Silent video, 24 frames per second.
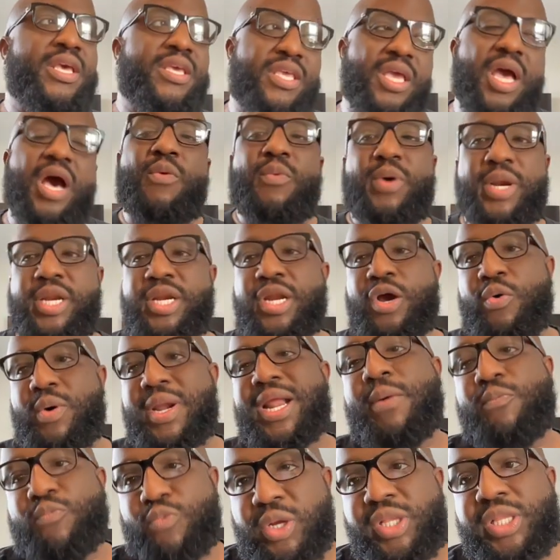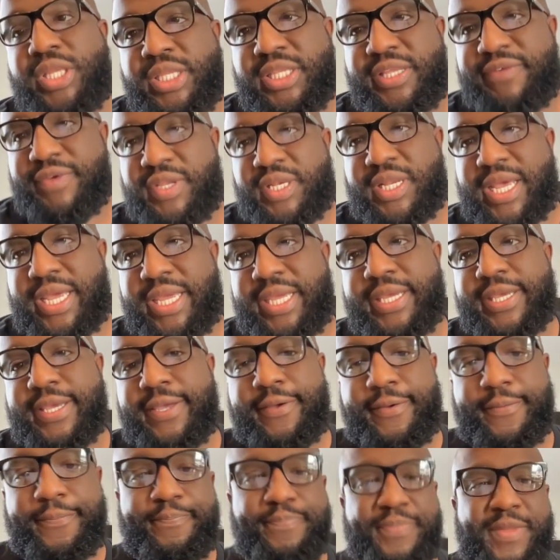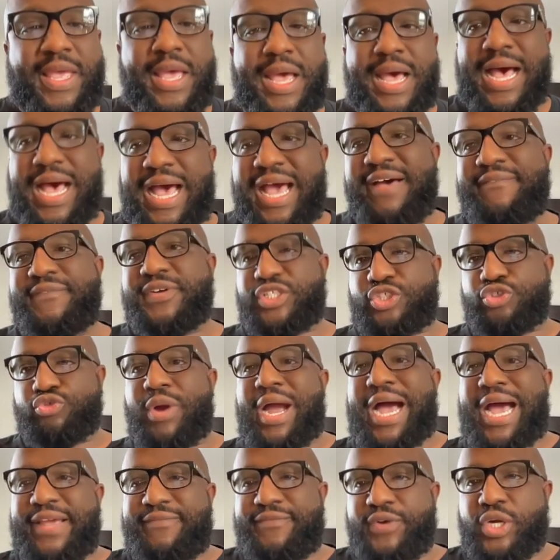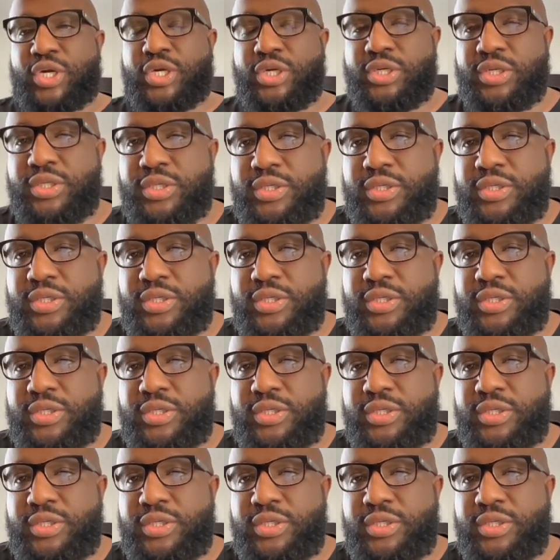Y'all want to know what I'm really living like? I have a driver.